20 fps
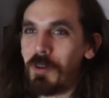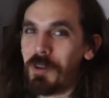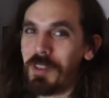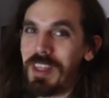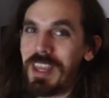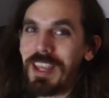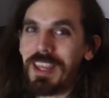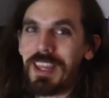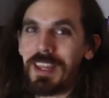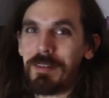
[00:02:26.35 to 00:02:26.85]
or
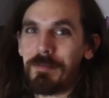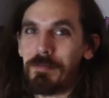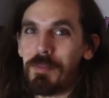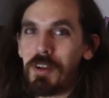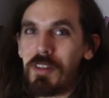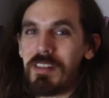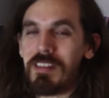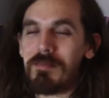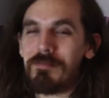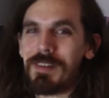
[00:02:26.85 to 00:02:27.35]
they can
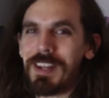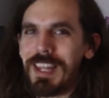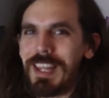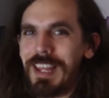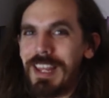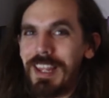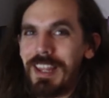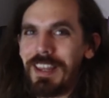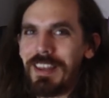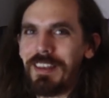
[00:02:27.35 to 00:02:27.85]
put somebody
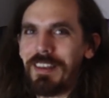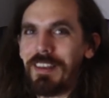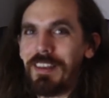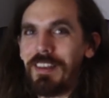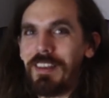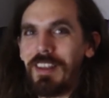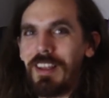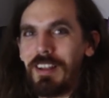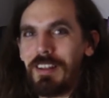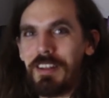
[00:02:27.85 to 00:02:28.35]

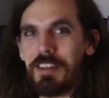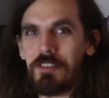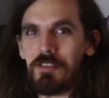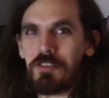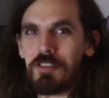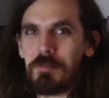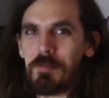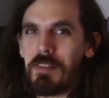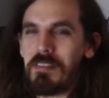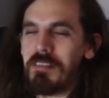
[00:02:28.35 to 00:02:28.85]
in a
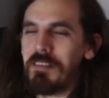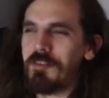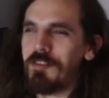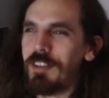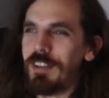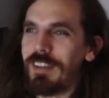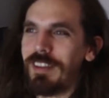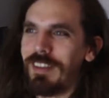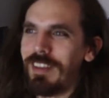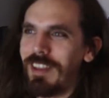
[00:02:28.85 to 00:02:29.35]
leadership
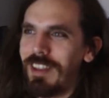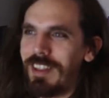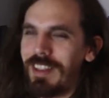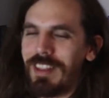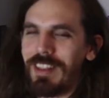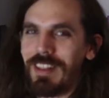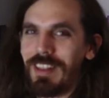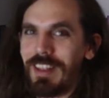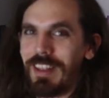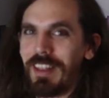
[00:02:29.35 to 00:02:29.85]
position
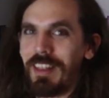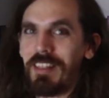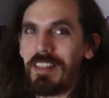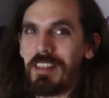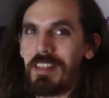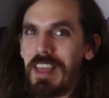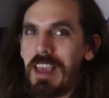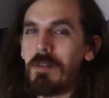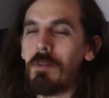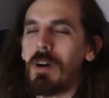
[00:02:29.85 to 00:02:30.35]

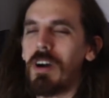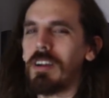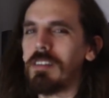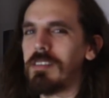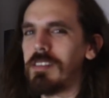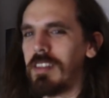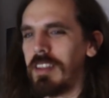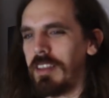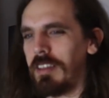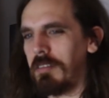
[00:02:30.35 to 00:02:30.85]
that they
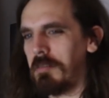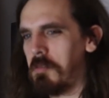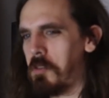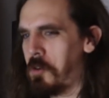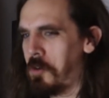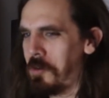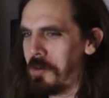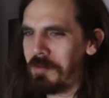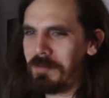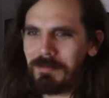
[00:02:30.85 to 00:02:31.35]
want, and
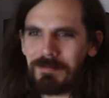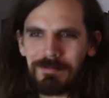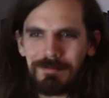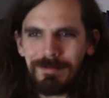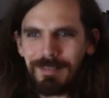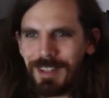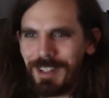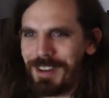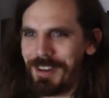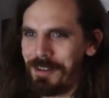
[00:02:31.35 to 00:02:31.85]
or,
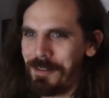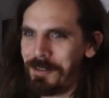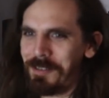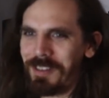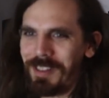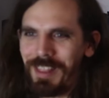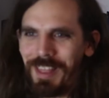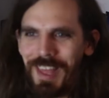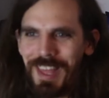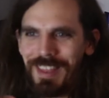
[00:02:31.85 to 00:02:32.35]
you know,
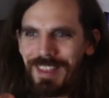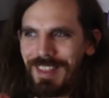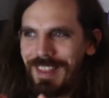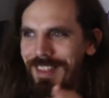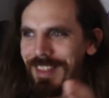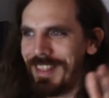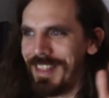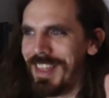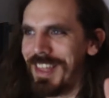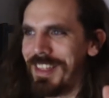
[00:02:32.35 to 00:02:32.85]

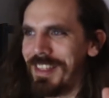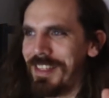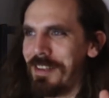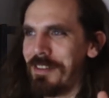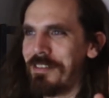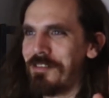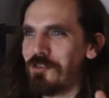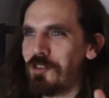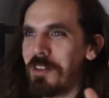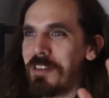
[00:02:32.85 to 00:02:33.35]

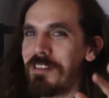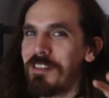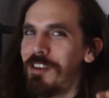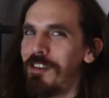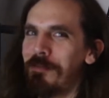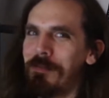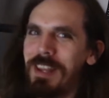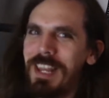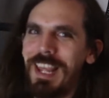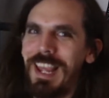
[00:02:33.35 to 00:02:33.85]
there's just
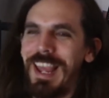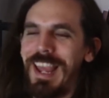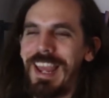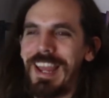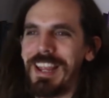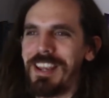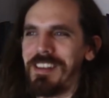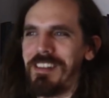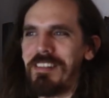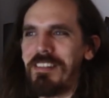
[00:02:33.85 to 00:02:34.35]
so many
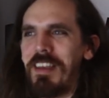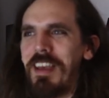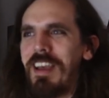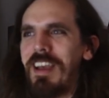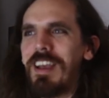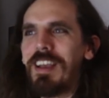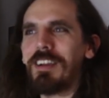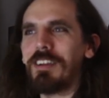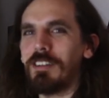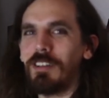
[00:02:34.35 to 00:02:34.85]
hands
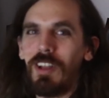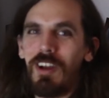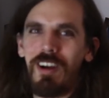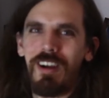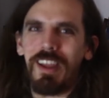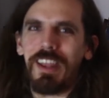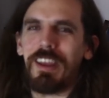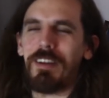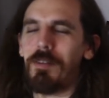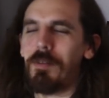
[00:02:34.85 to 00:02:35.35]

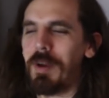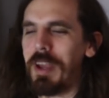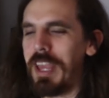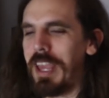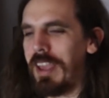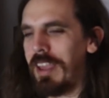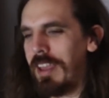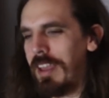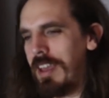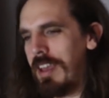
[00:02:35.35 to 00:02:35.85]
clawing
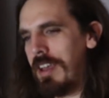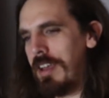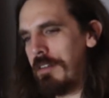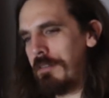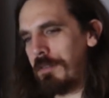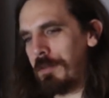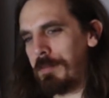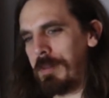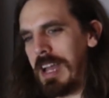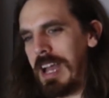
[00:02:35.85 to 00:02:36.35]
away
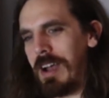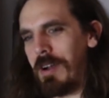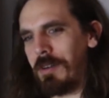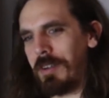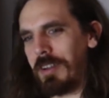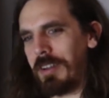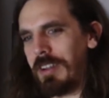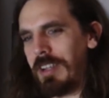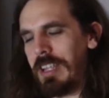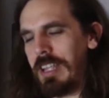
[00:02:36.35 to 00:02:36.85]
for
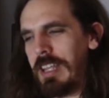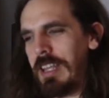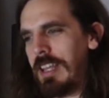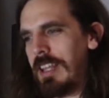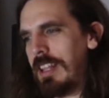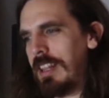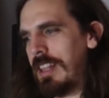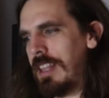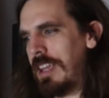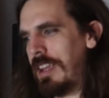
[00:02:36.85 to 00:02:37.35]
power.
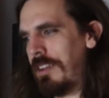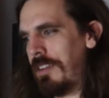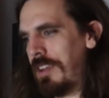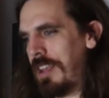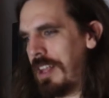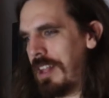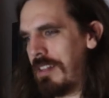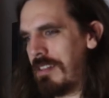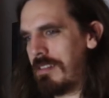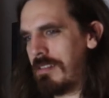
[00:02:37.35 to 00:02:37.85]
There
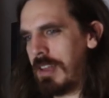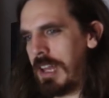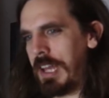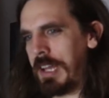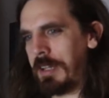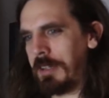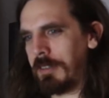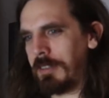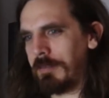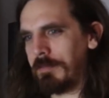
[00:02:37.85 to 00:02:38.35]
is
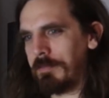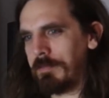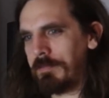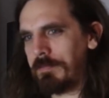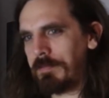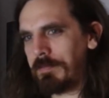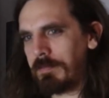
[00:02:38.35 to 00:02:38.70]
a